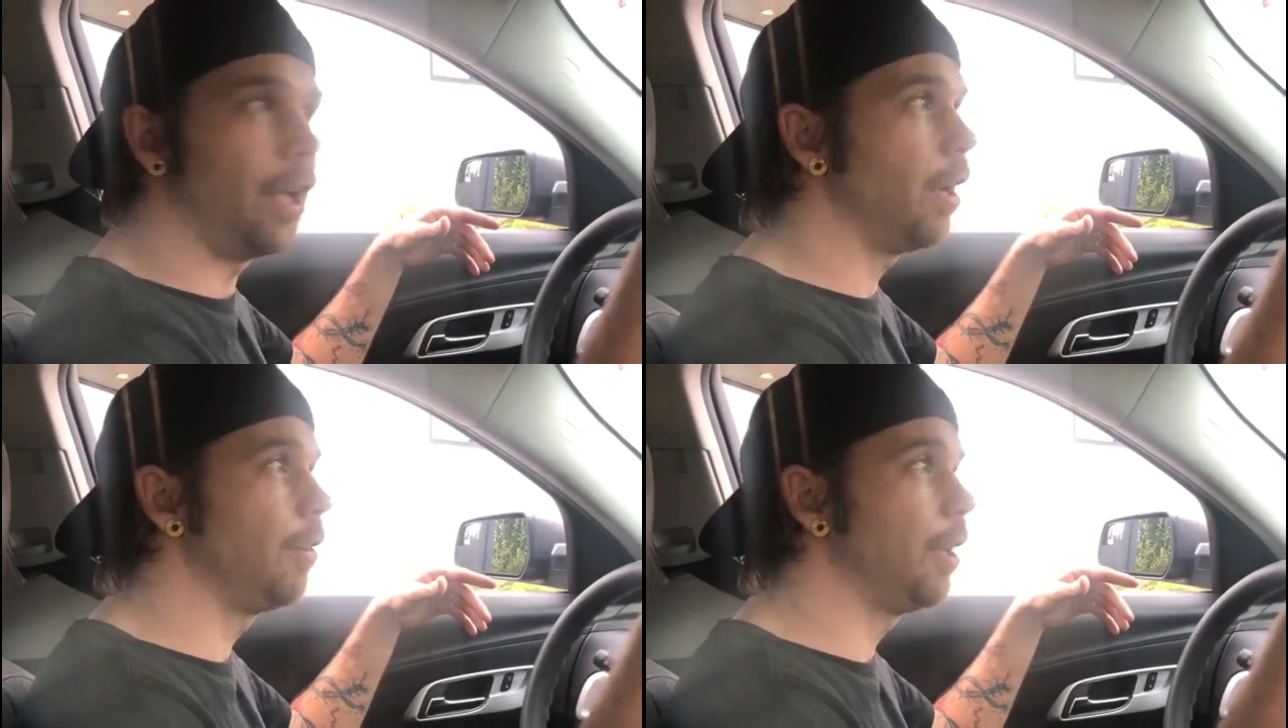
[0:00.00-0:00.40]

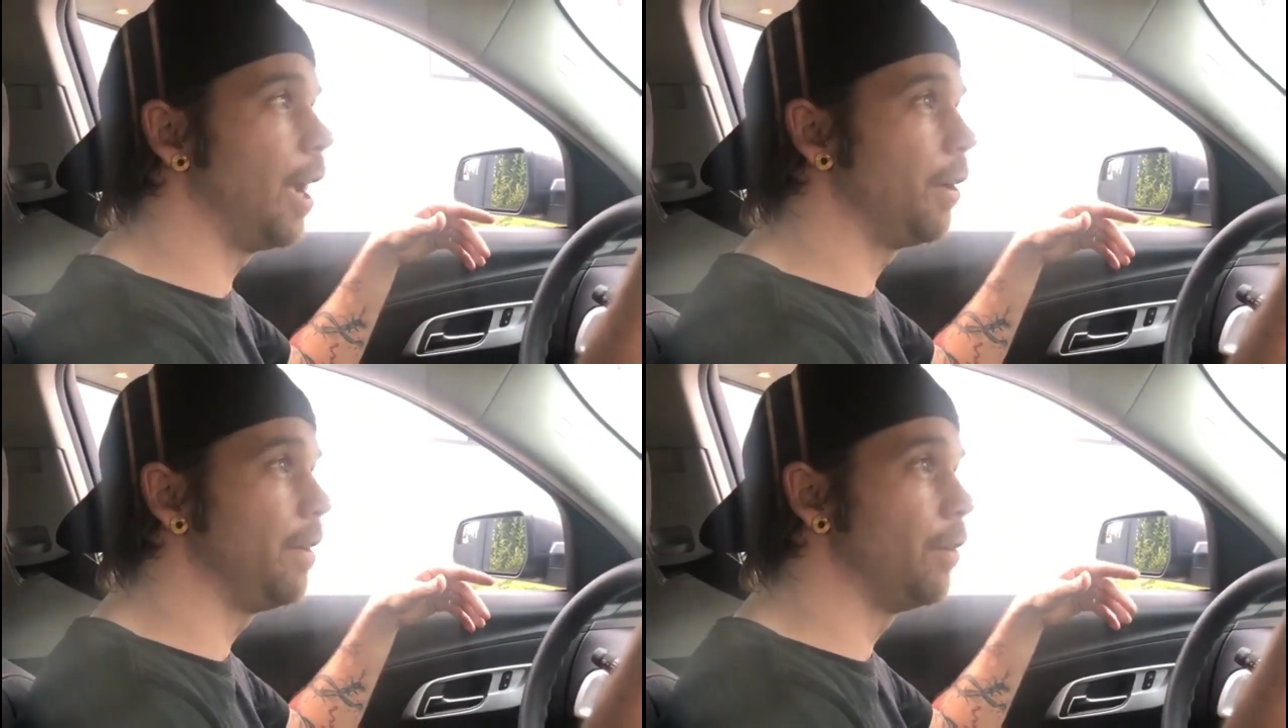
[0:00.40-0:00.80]

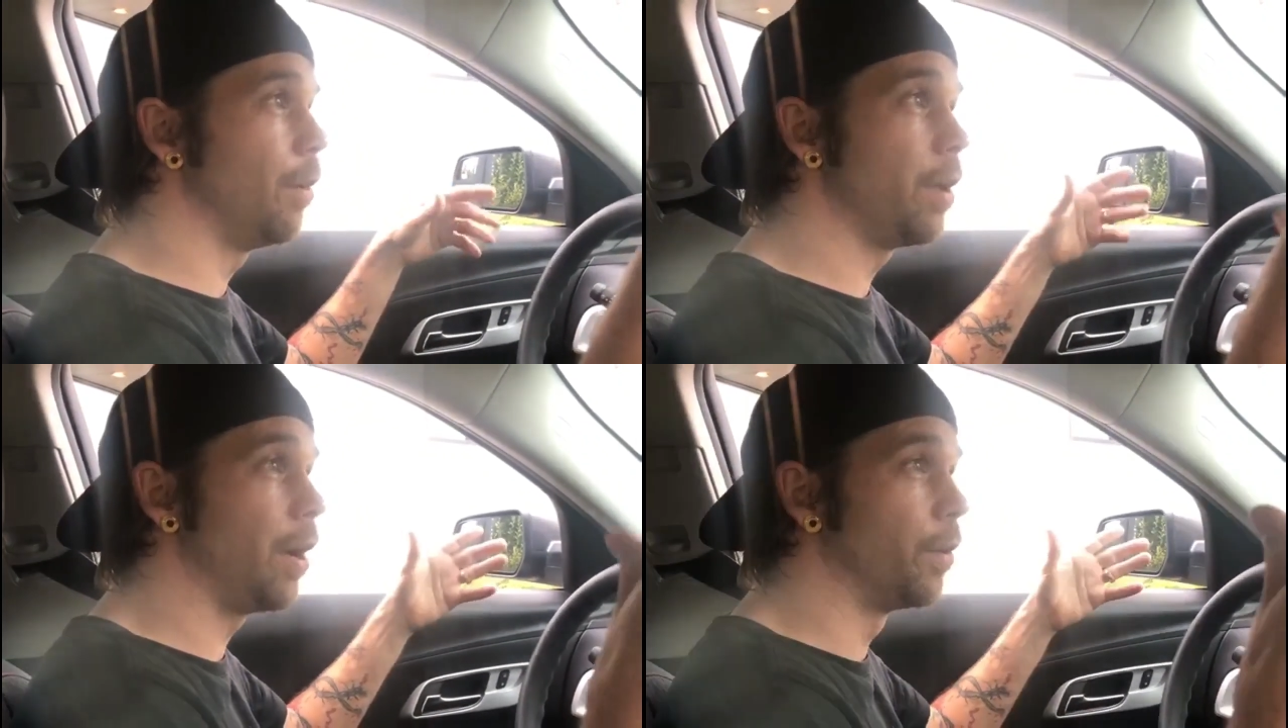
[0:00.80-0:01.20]
Honestly, I don't even
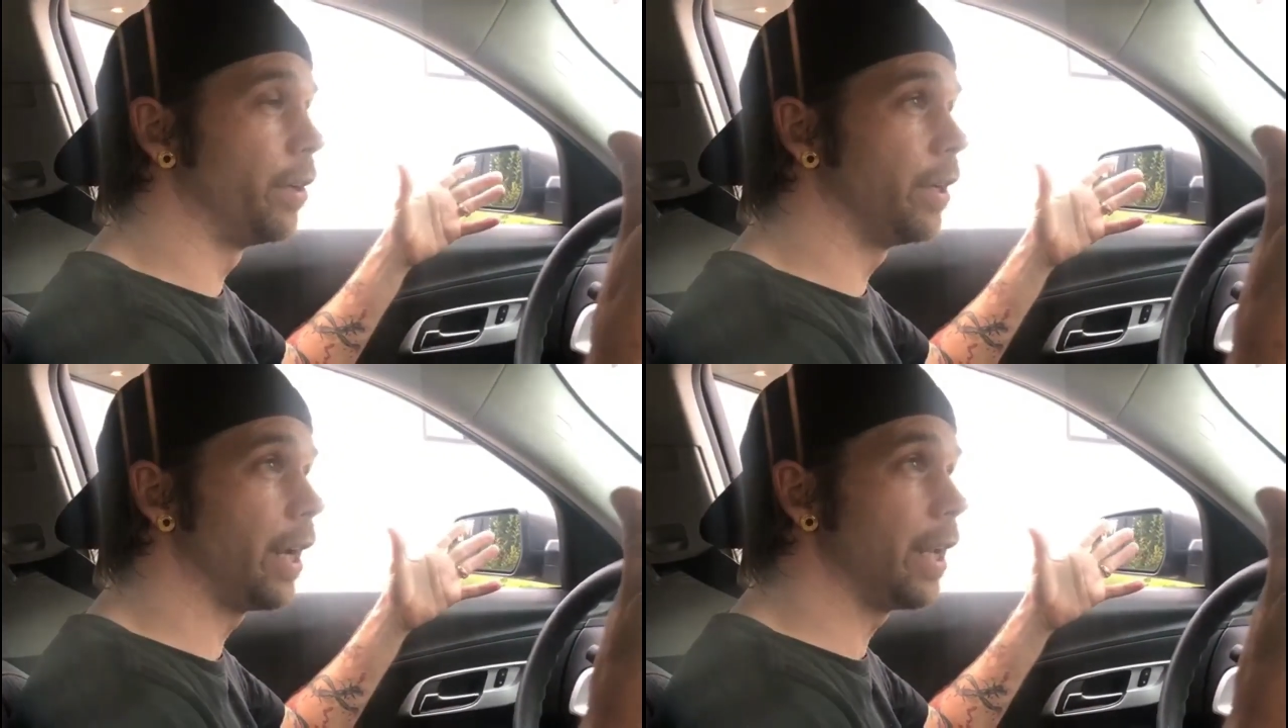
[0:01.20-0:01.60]
know what I
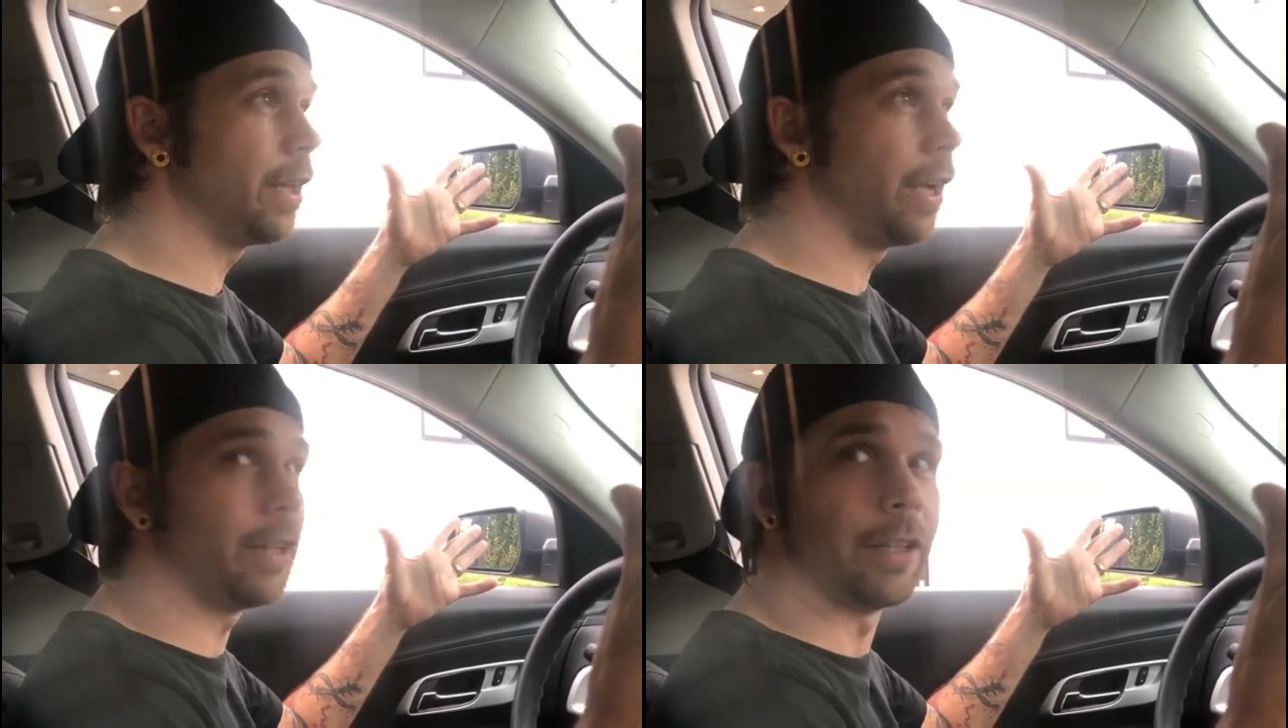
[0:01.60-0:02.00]
ordered. Did I
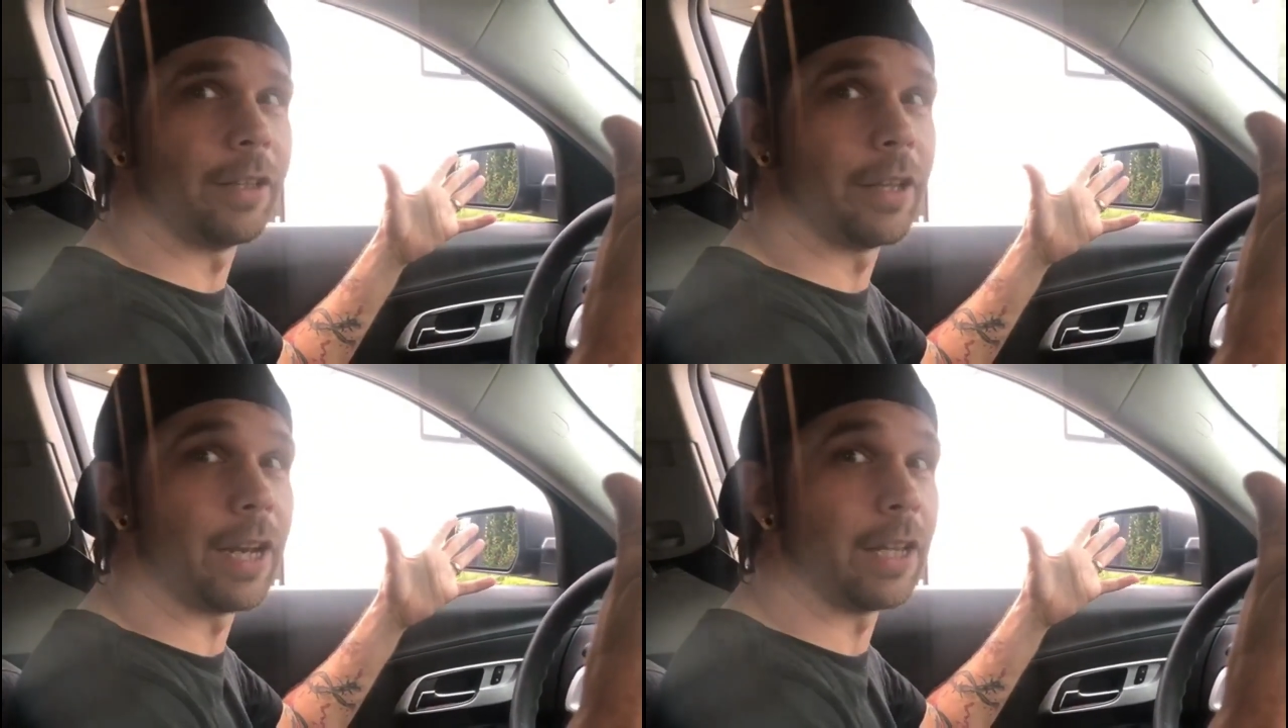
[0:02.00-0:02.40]

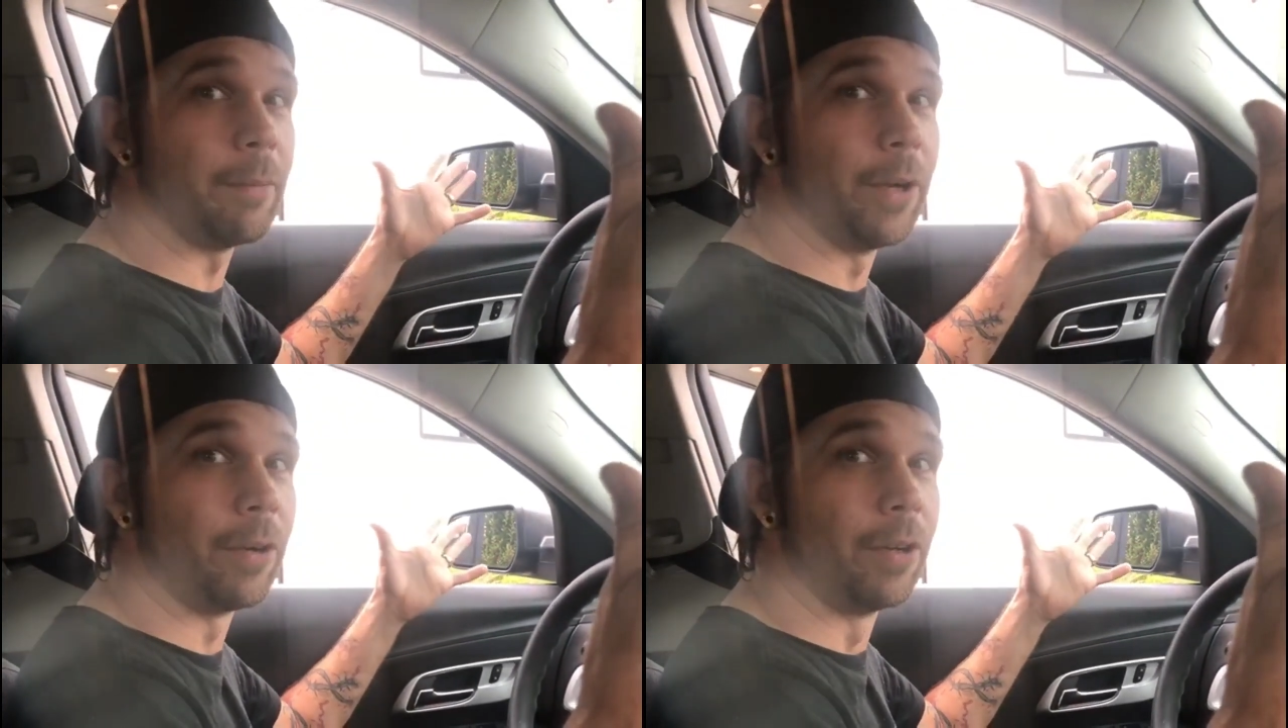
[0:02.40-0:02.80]
get
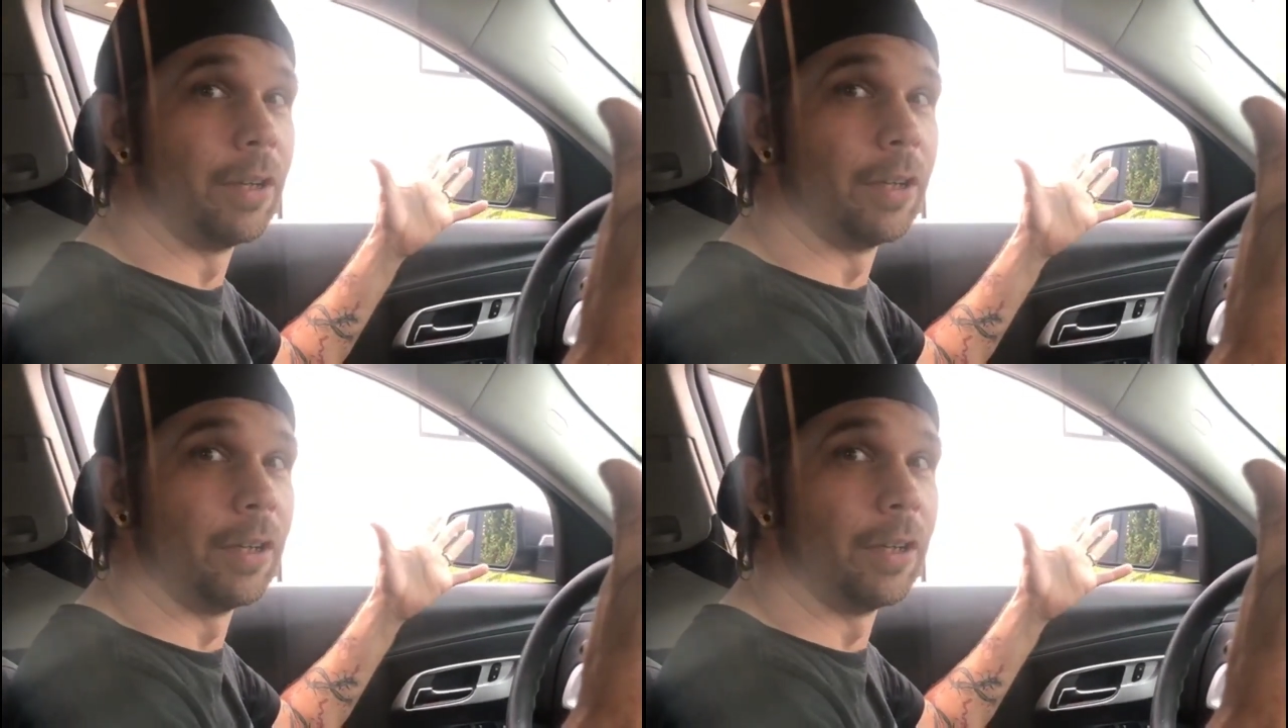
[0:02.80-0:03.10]
the meal?